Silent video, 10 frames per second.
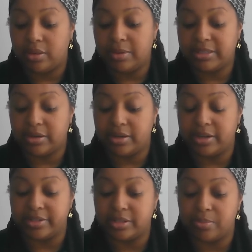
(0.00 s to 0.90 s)
let me tell you
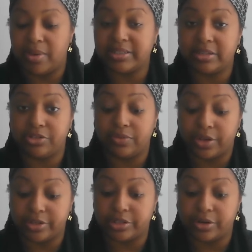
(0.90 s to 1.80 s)
this message of
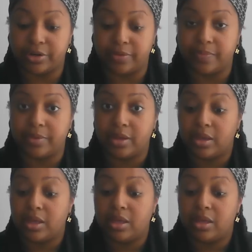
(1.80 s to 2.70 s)
concern.
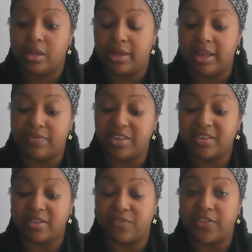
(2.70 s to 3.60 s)
If this
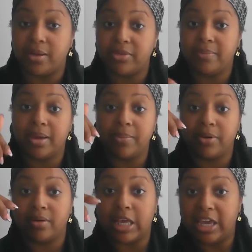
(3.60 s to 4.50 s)
is a family
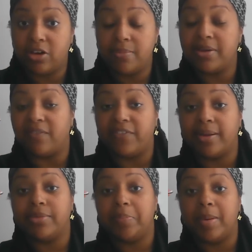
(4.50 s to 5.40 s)
member, it could be a
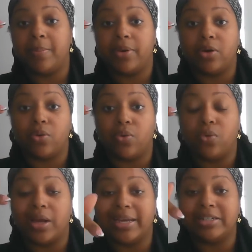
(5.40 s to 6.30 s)
family member
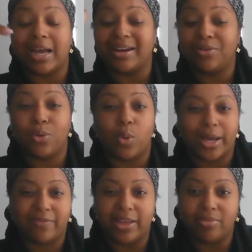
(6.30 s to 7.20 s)
who, and I don't know
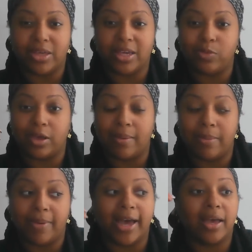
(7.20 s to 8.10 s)
why family keeps
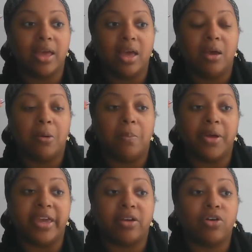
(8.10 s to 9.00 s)
coming back,
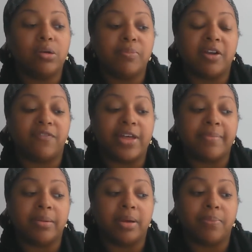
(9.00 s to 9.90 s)
but it could be a
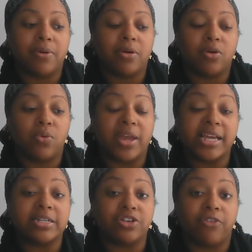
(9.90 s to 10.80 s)
family member who
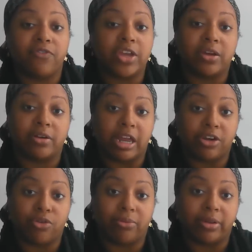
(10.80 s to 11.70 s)
interfered
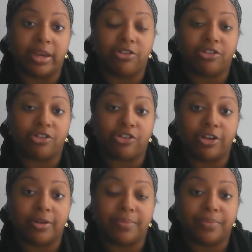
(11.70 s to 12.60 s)
in your
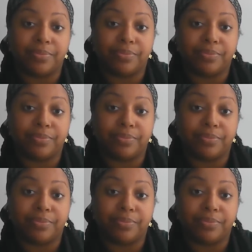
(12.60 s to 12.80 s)
relationship.